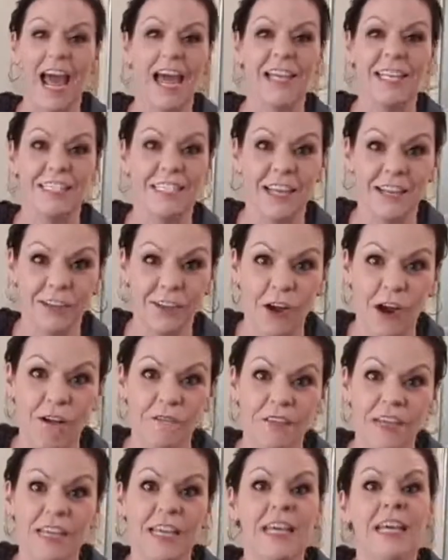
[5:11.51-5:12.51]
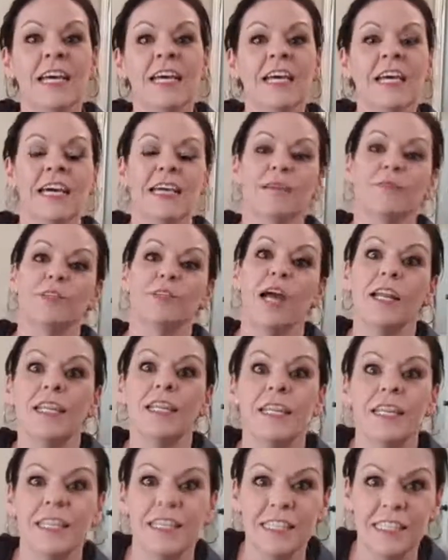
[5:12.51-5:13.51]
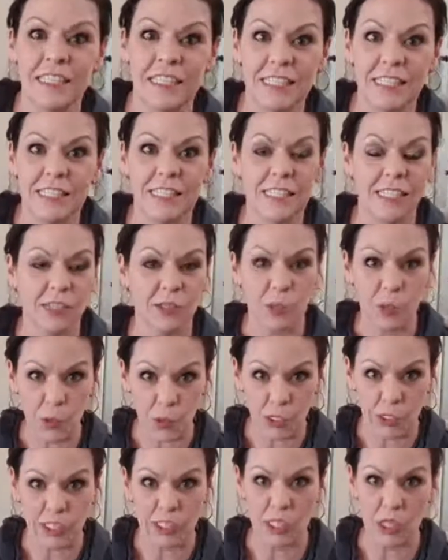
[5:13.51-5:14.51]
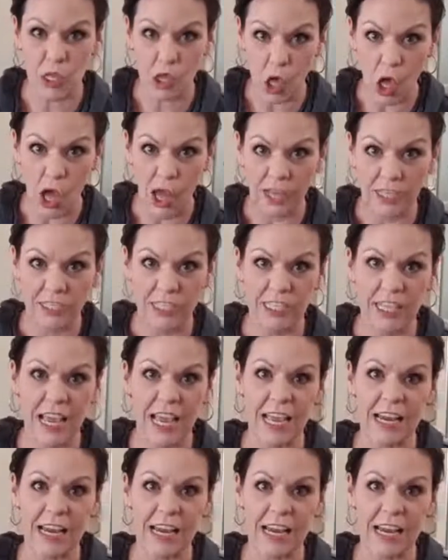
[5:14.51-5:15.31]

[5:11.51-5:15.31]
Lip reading: I had a ton of coffee and I'm trying to get this course launched.